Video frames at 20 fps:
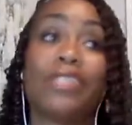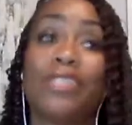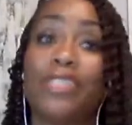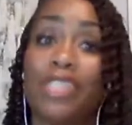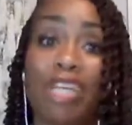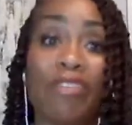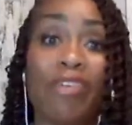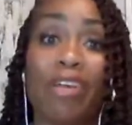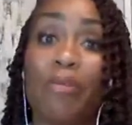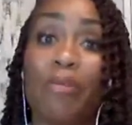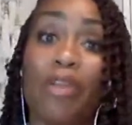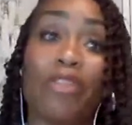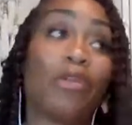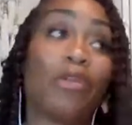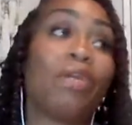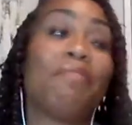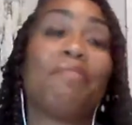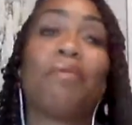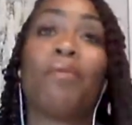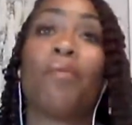considering whether
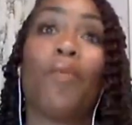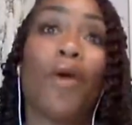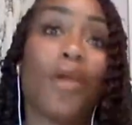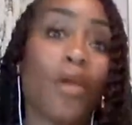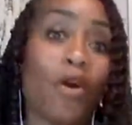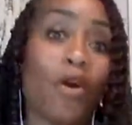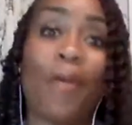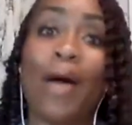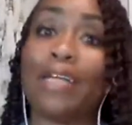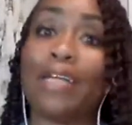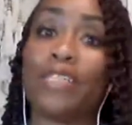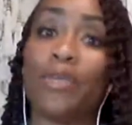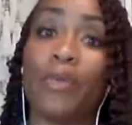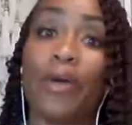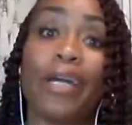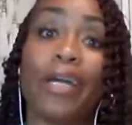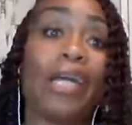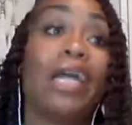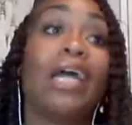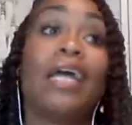you even want to go back to
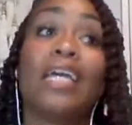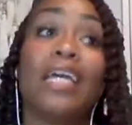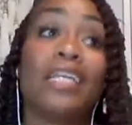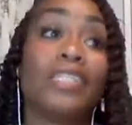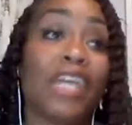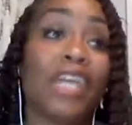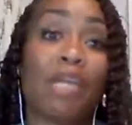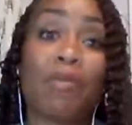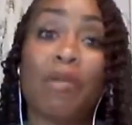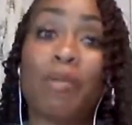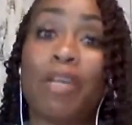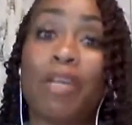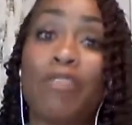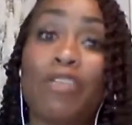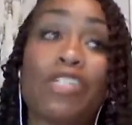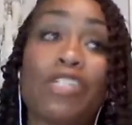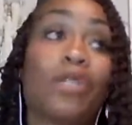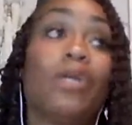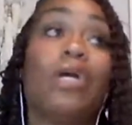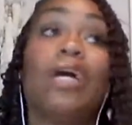work? Is it going to be
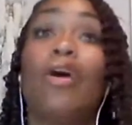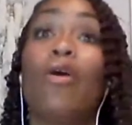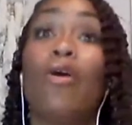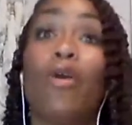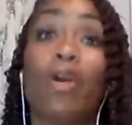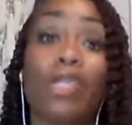beneficial?